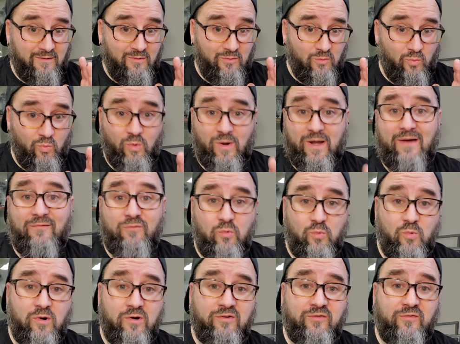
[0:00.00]
whatever
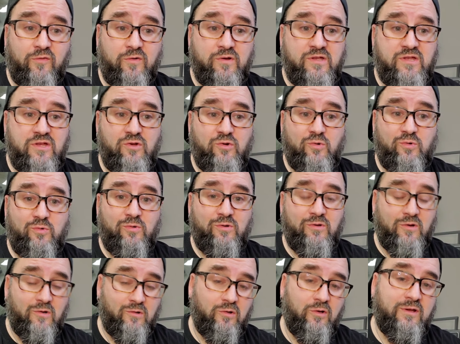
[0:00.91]
works for you,
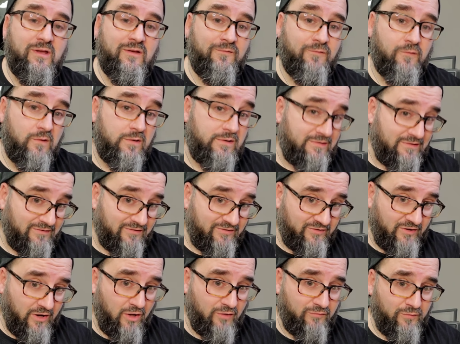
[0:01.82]
you're looking for a
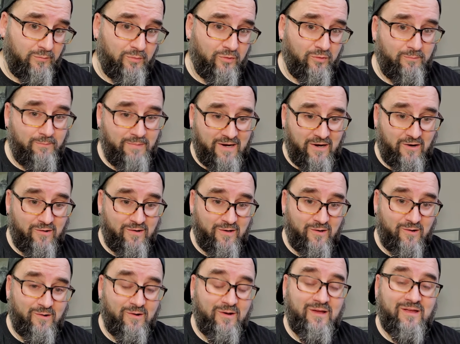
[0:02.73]
dissolvable
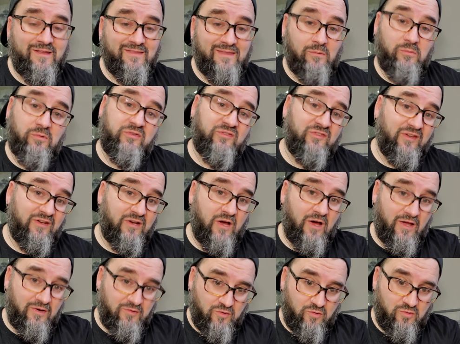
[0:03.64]
barrier that will sit
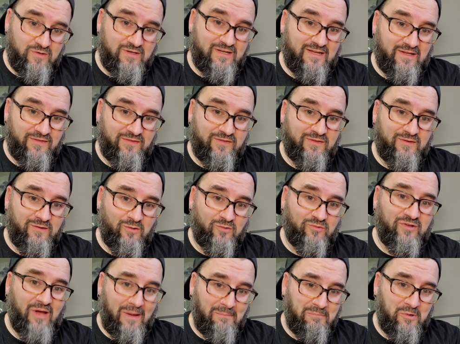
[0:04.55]
underneath your
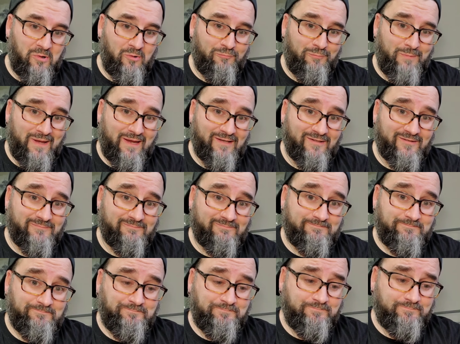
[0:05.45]
top coat of paint.
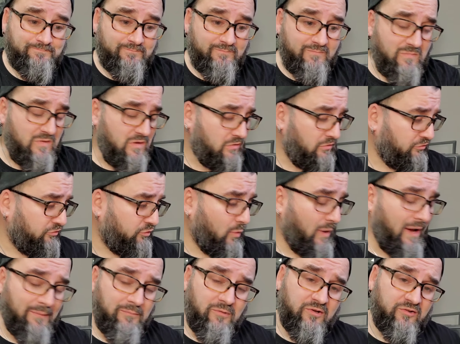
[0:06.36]
So
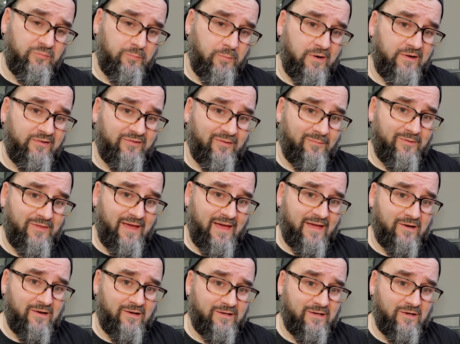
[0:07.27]
I'm going to spray some of
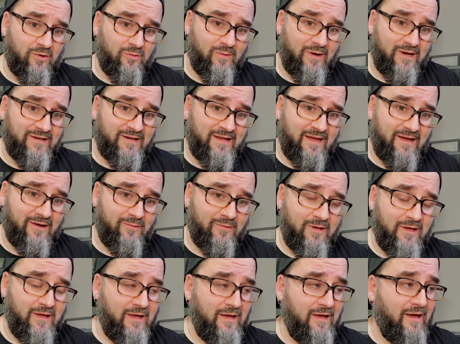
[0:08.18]
that on here right now.
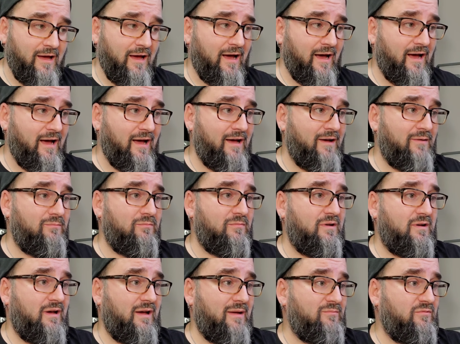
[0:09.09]

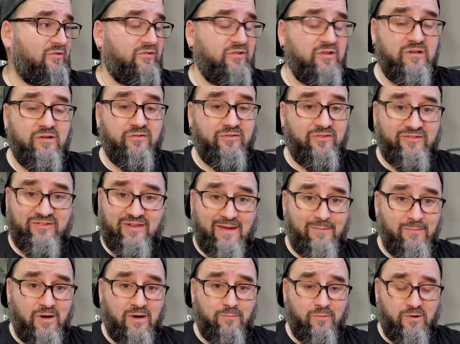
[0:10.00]
I'm just going to use the
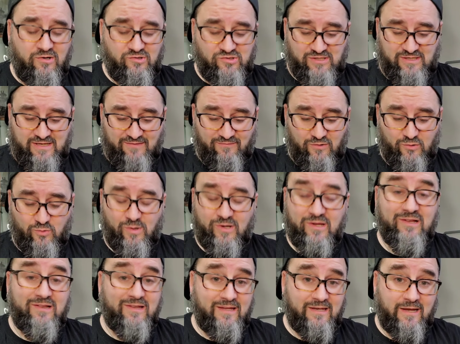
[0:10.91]
same airbrush. I gave it a quick
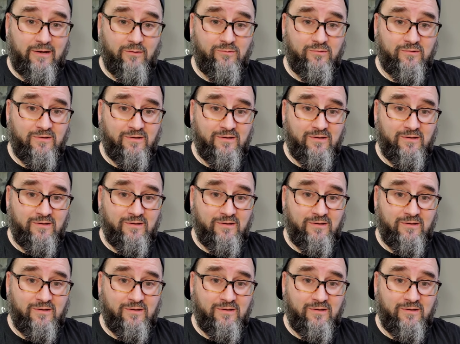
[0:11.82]
clean out.